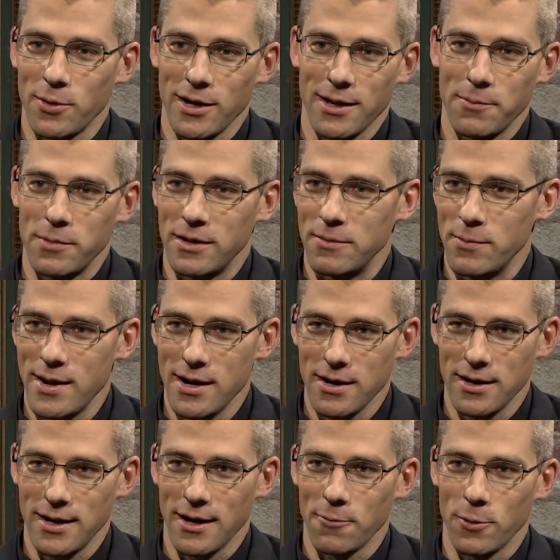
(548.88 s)
I want to be
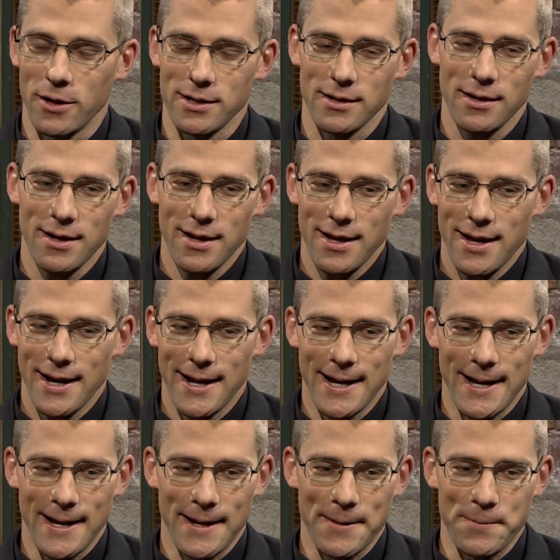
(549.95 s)
married. I want
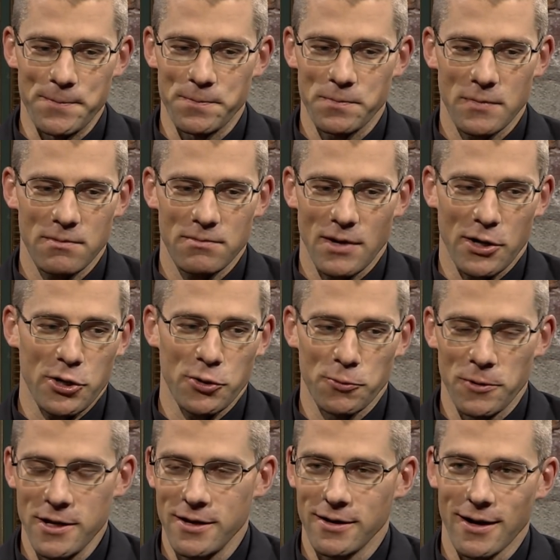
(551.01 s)
mm. um, a
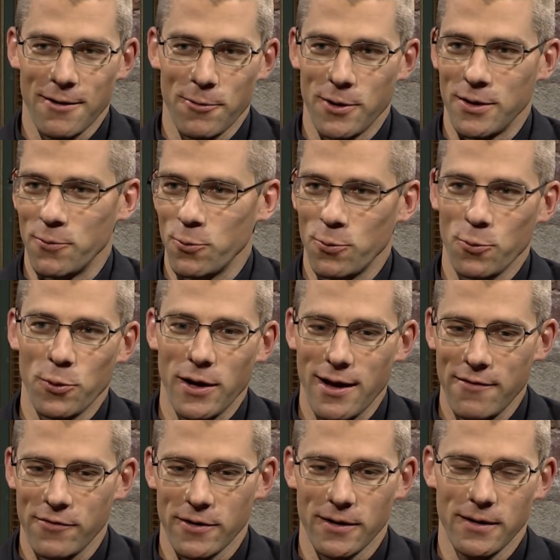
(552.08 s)
career. I want
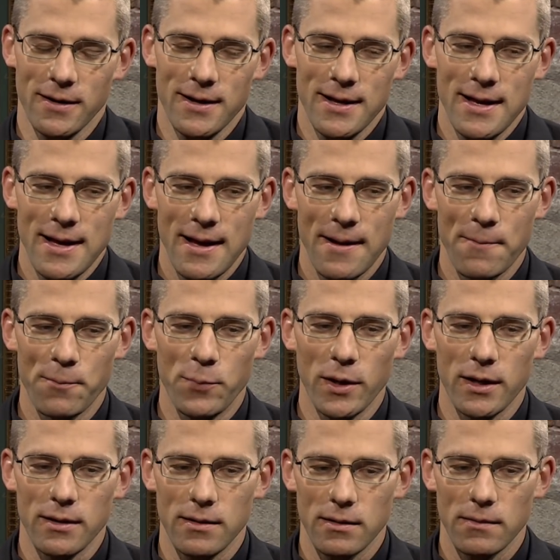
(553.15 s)
whatever.
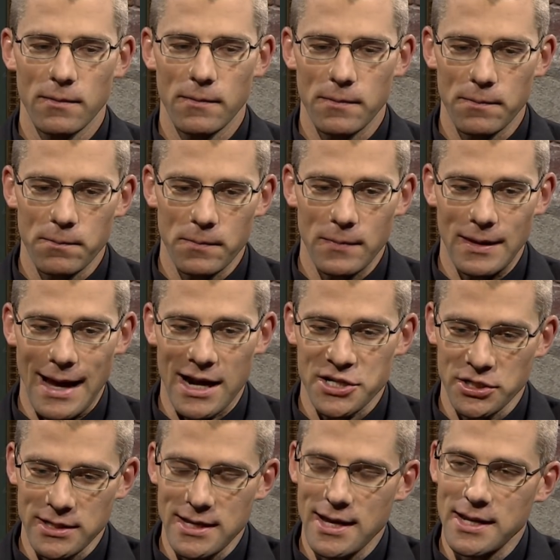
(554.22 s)
But
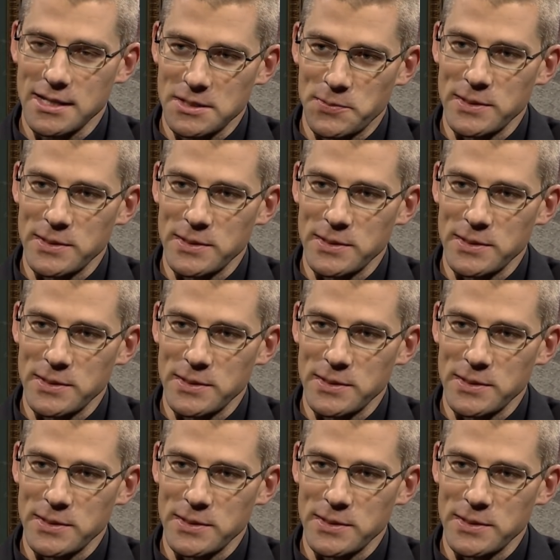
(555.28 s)
actually getting